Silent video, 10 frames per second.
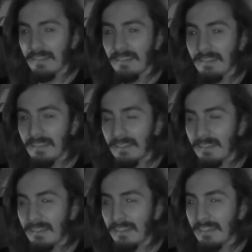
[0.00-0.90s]

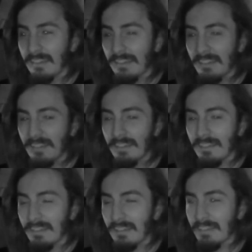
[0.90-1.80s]

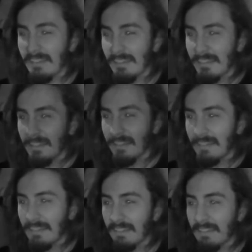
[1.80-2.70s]

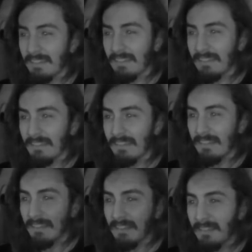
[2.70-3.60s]

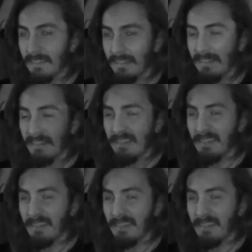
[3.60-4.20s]
[no speech]